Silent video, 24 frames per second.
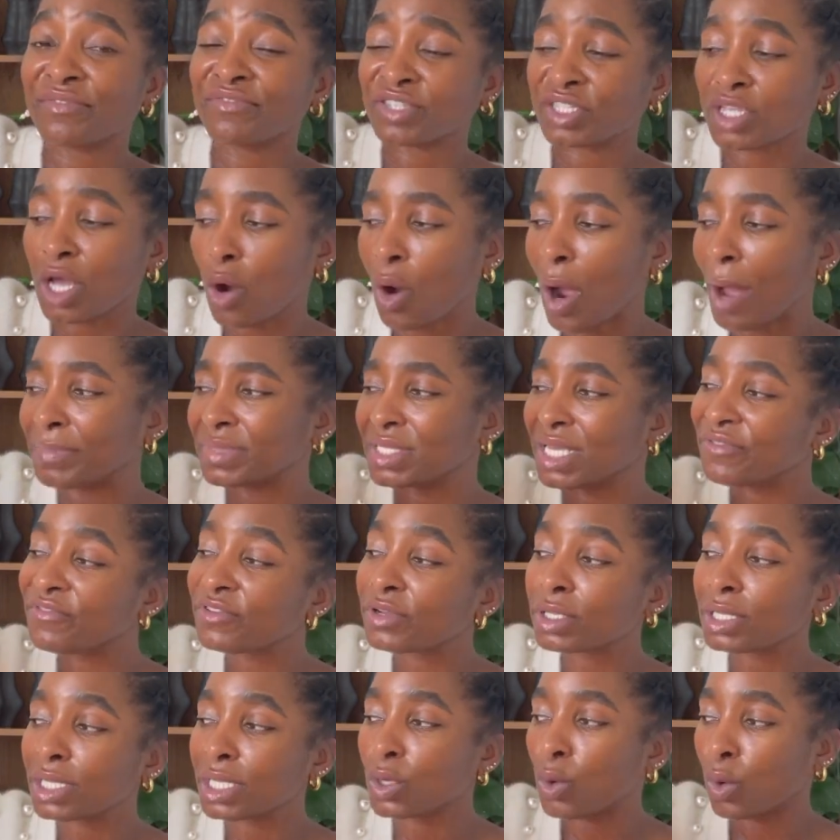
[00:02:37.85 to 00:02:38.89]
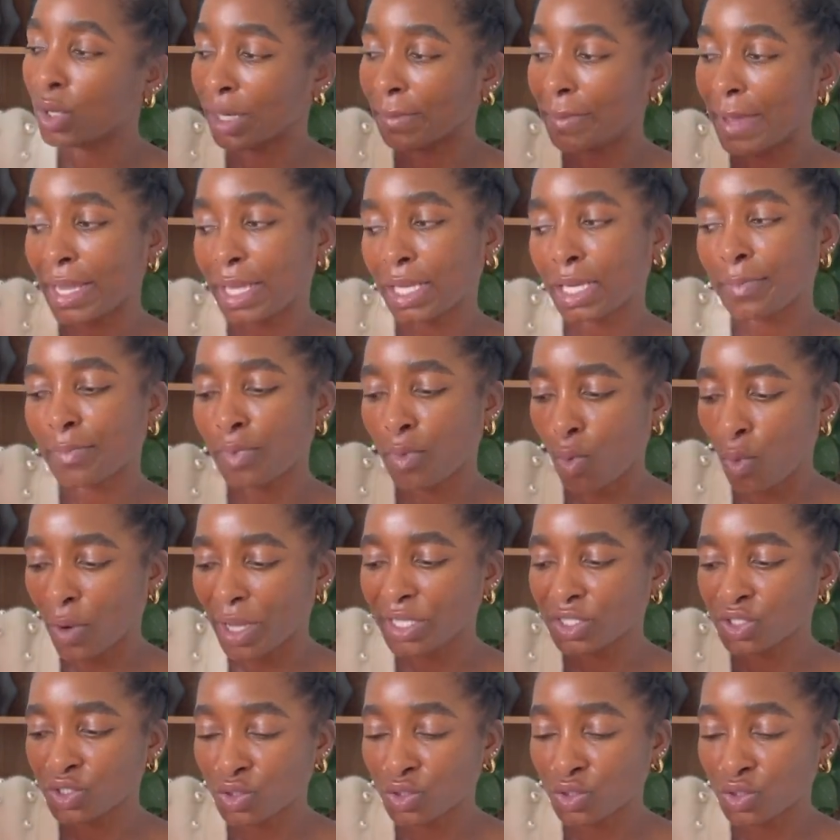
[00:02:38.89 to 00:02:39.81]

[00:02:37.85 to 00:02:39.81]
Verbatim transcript: So I'm definitely going to make it a point